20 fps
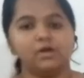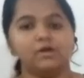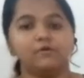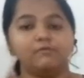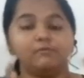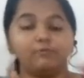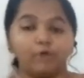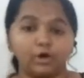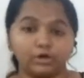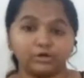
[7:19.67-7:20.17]

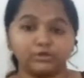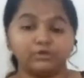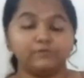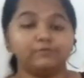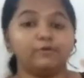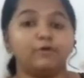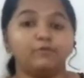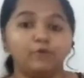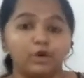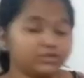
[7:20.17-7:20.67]

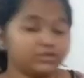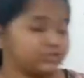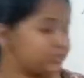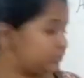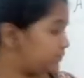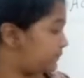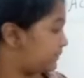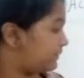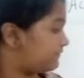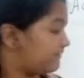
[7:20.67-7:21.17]
what to
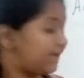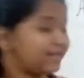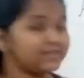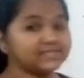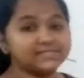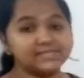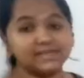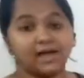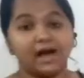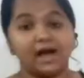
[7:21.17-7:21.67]
prevent
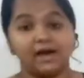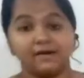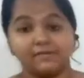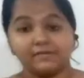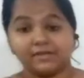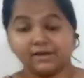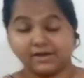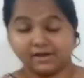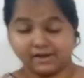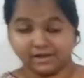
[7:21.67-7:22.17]

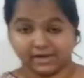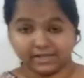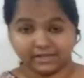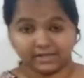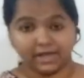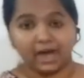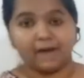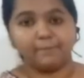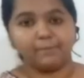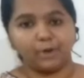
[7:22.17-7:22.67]
like
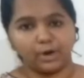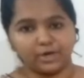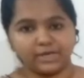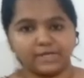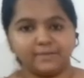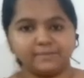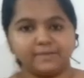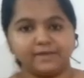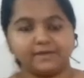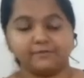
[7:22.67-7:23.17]
our
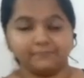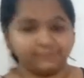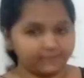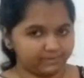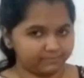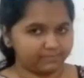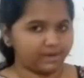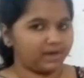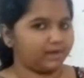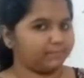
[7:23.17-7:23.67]

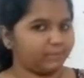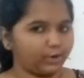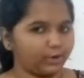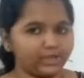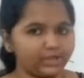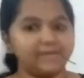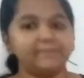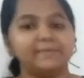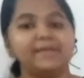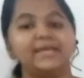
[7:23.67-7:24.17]

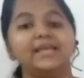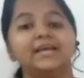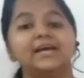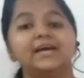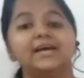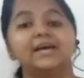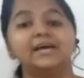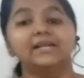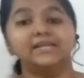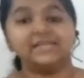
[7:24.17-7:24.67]
body being
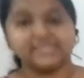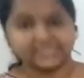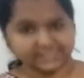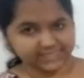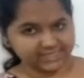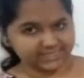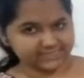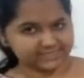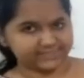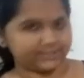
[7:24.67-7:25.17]

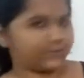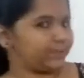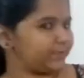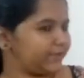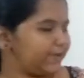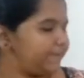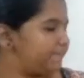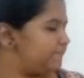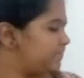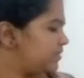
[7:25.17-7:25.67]
diseased, okay.
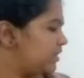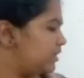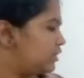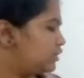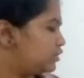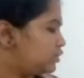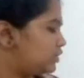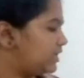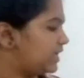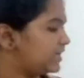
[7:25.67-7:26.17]

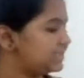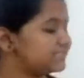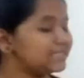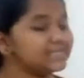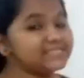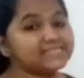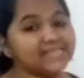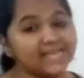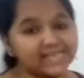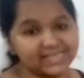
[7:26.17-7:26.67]
So that is our
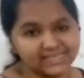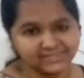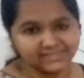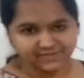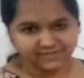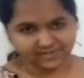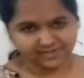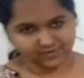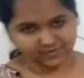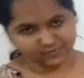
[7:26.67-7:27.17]
secondary
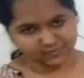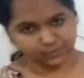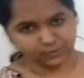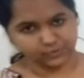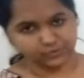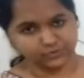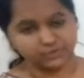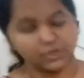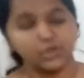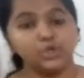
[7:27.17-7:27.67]

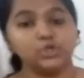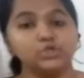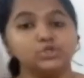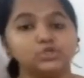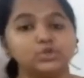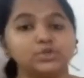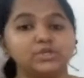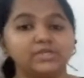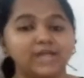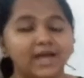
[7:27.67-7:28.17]
response. So
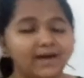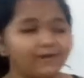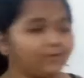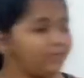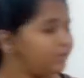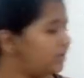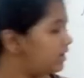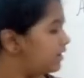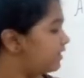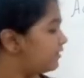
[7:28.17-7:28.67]
now
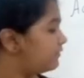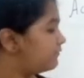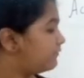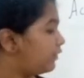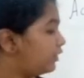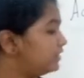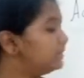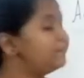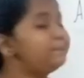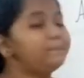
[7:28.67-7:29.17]
for
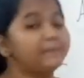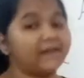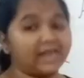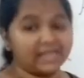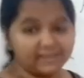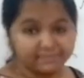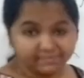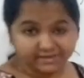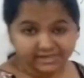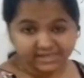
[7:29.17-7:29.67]
the
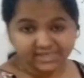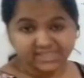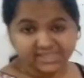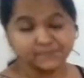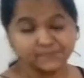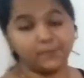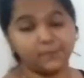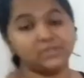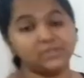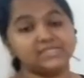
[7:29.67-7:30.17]
primary
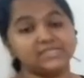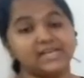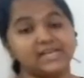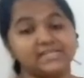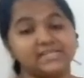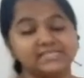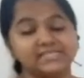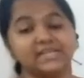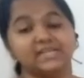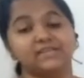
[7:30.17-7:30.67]
response and the
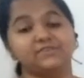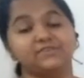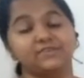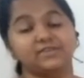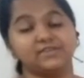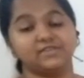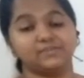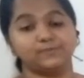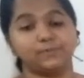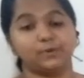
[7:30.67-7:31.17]
secondary
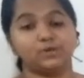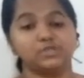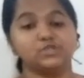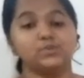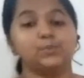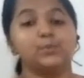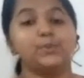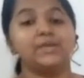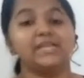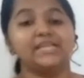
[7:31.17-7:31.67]
response,
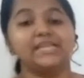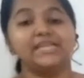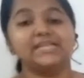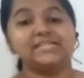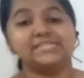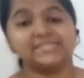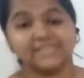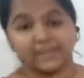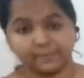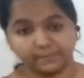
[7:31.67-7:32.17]
we need
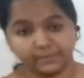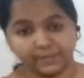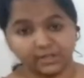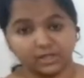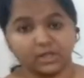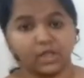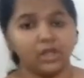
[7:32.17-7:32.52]
something.